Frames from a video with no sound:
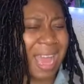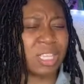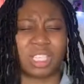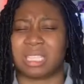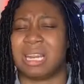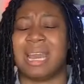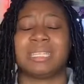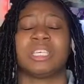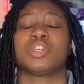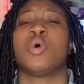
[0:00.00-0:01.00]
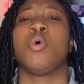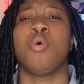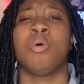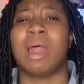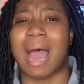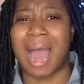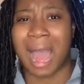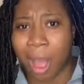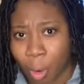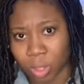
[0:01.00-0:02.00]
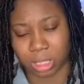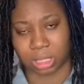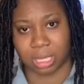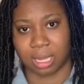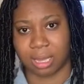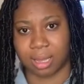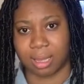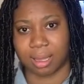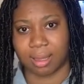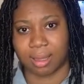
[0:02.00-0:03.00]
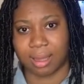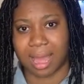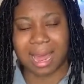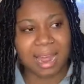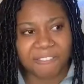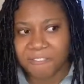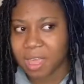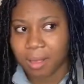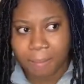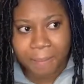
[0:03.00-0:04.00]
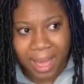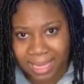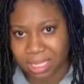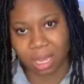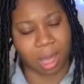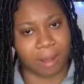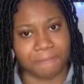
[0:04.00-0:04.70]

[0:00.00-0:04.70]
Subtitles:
I just let it all out. And I feel better.